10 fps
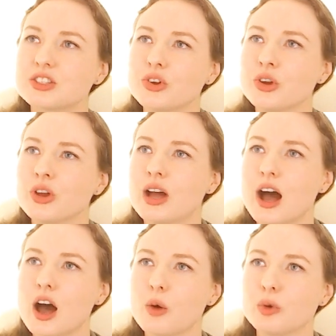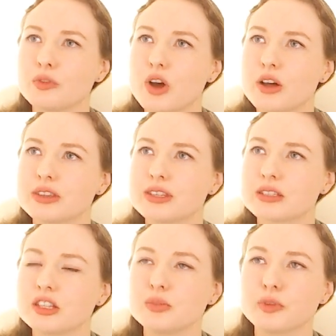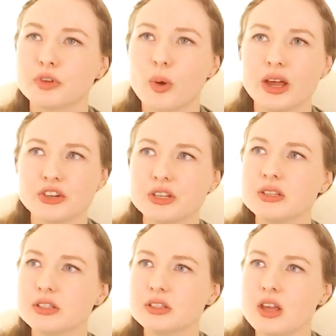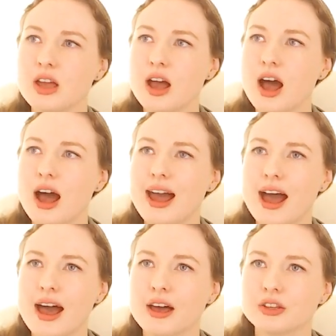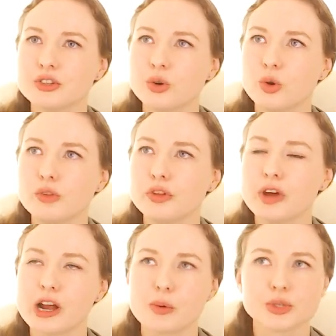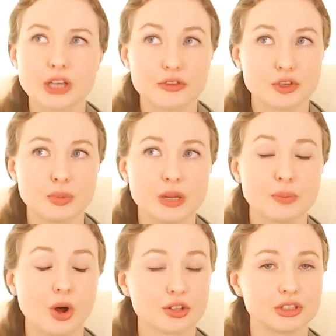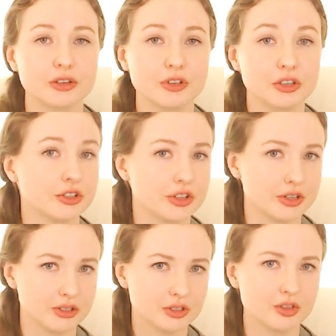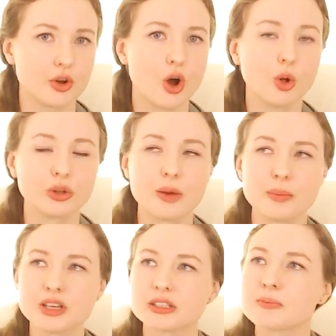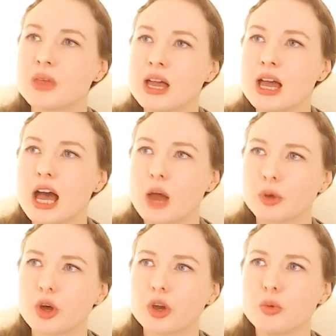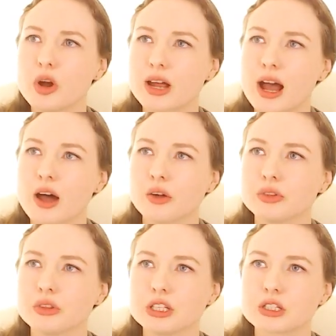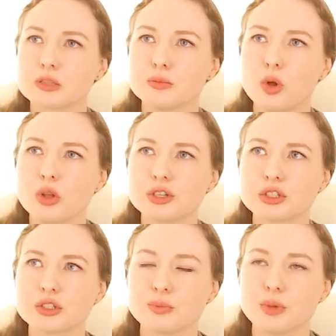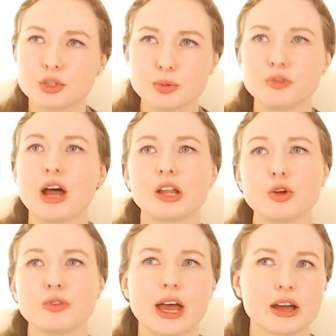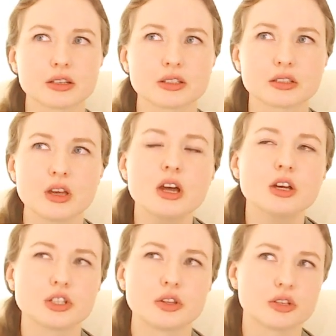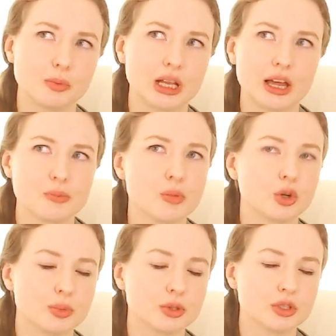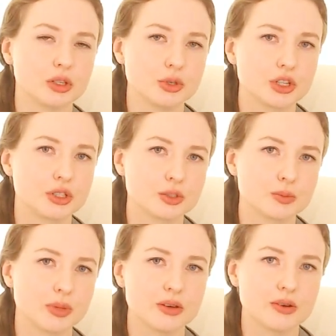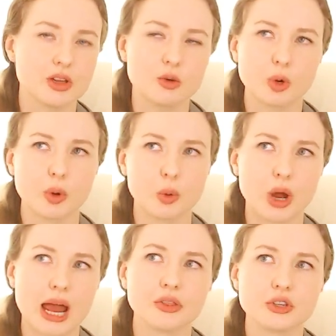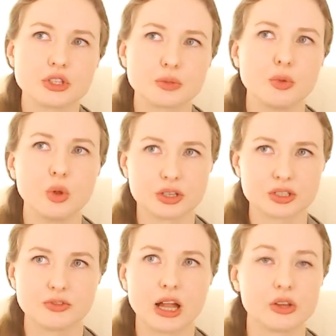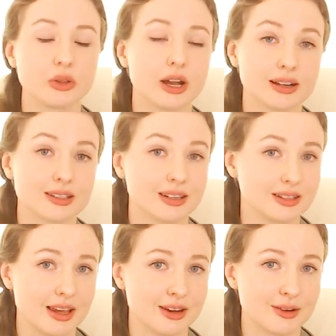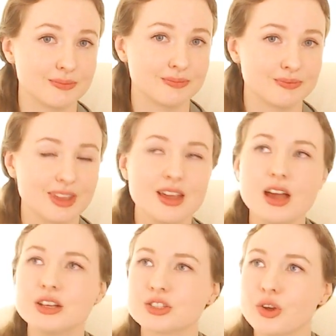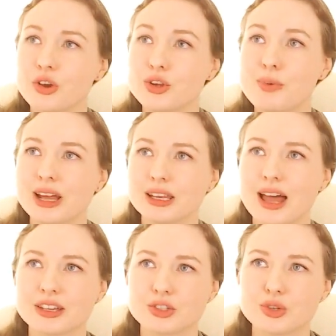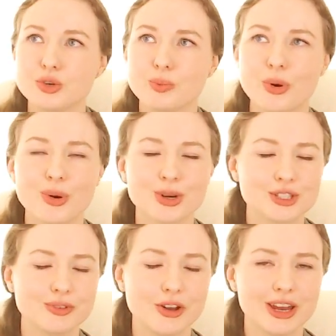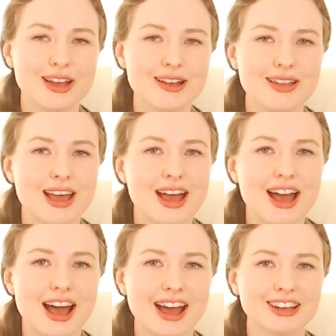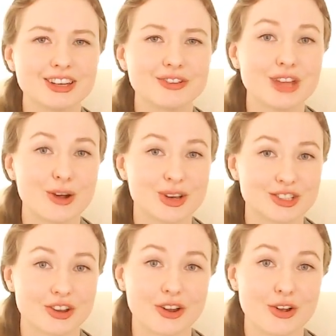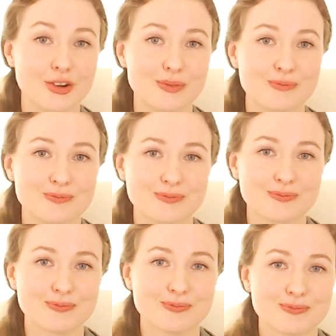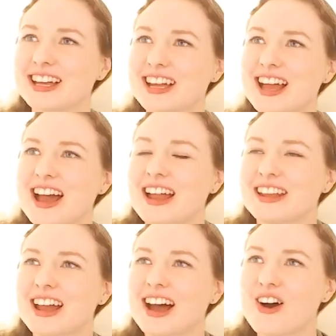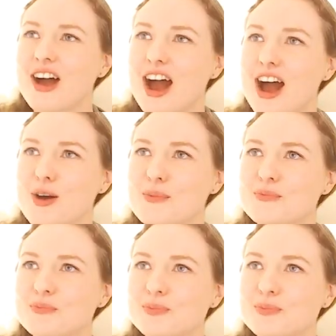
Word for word: So we've got this system of equations, and all of the variables have to be positive integers, so whole numbers. And we've got to work out the smallest possible value of x. So there's going to be like multiple solutions, but we want to work out the smallest value that x can take. So you might like to pause the video here and give that question a go. Now,